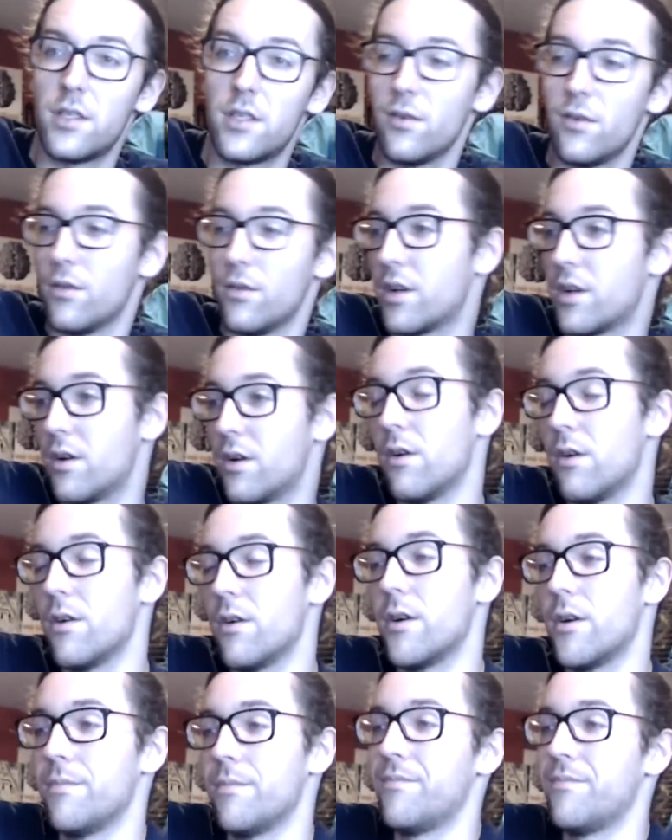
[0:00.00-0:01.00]
still the
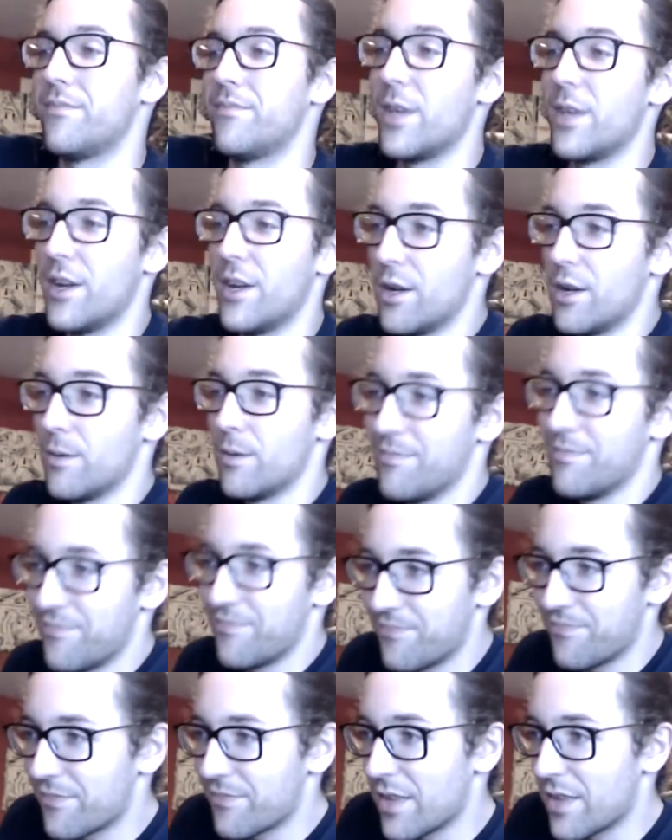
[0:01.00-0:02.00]
car, you know?
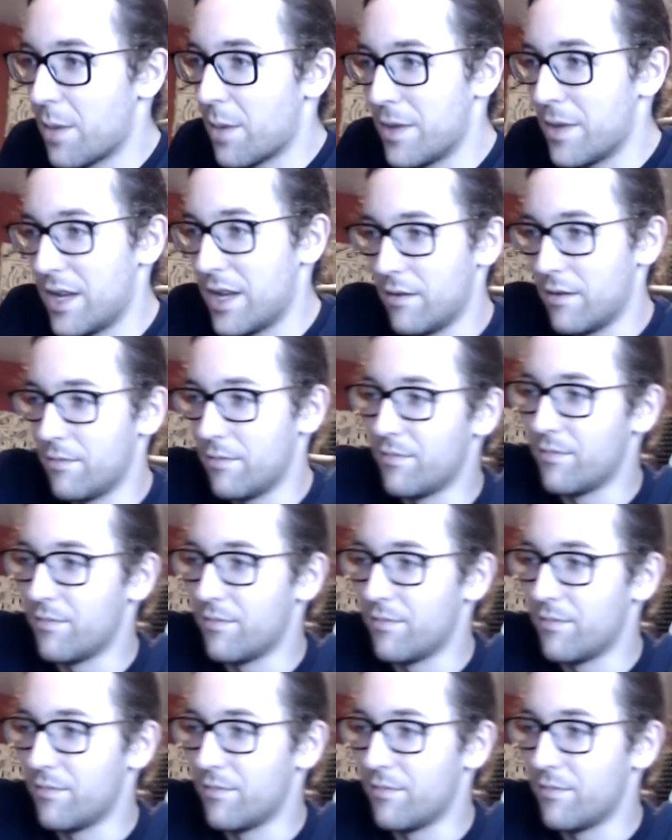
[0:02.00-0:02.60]
I mean,